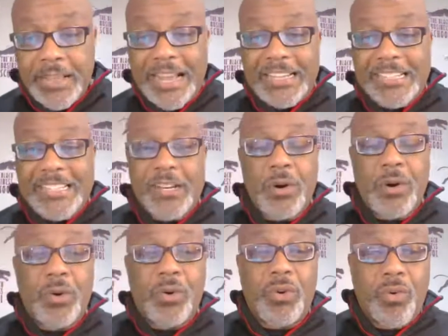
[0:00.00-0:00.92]
I said,
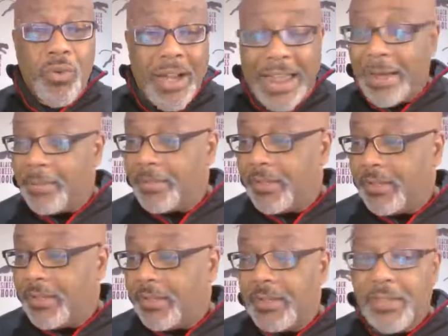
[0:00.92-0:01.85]
oh crap,
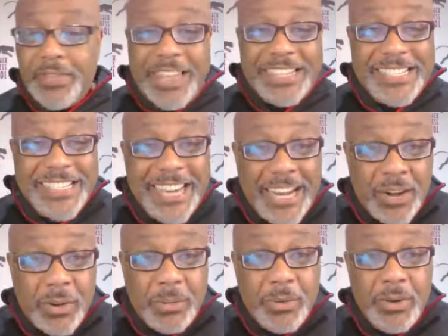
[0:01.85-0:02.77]
that's
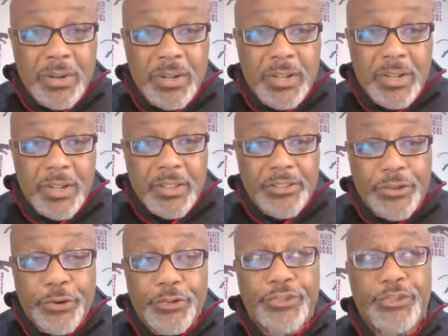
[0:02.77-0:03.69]
terrible.
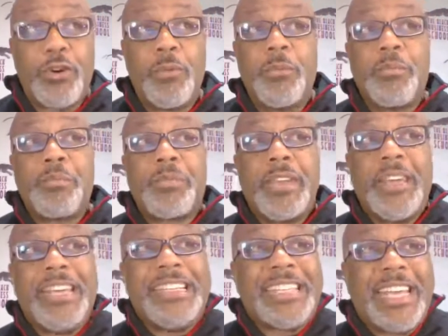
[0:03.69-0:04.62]
So
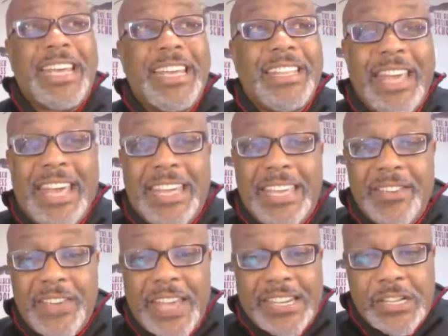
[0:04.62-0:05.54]
he's saying that
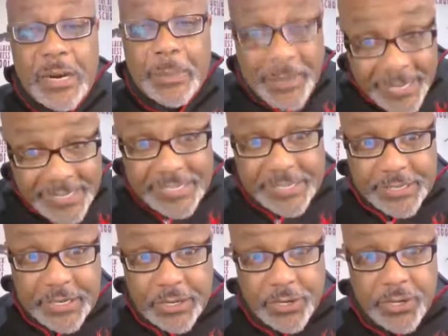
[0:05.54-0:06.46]
if XRP is a
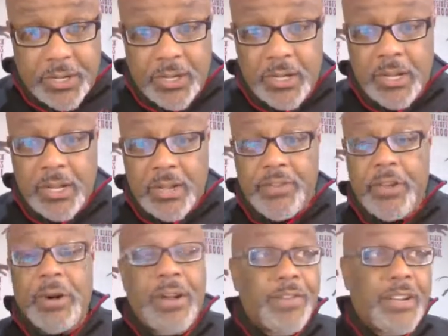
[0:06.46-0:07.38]
security, if you
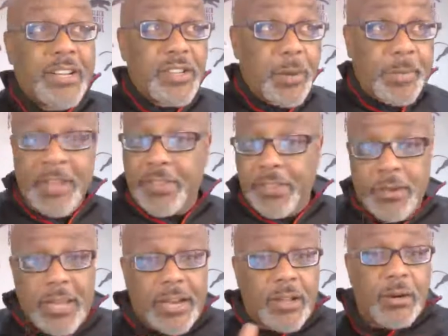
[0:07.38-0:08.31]
go after XRP, then
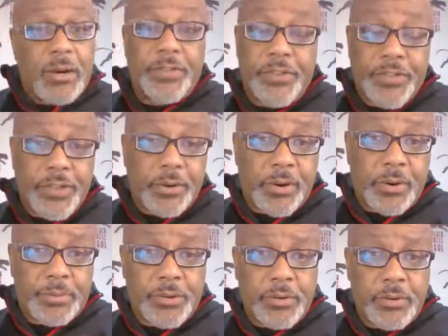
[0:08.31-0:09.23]
you got to go after
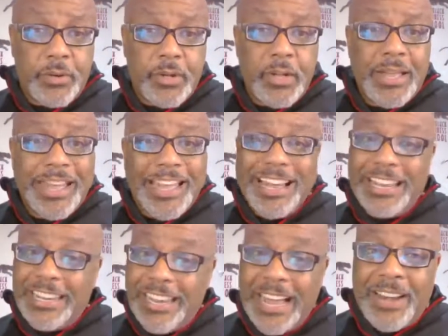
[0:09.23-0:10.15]
Ethereum too.
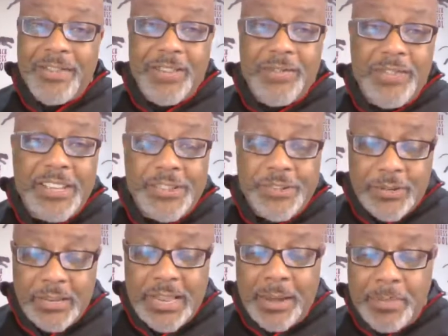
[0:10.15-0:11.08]
A lot of
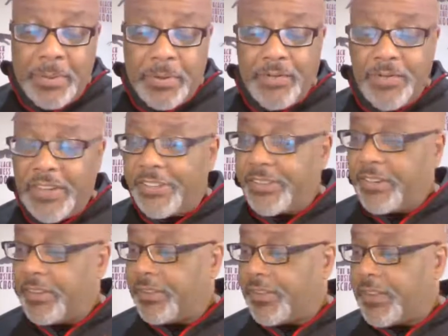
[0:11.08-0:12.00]
people are
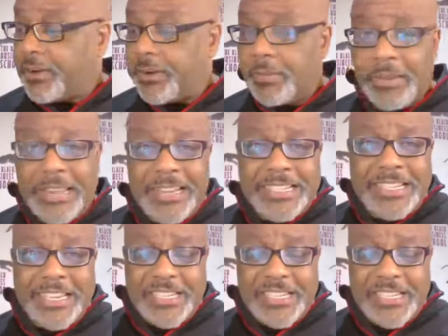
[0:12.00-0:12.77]
investing in Ethereum. Last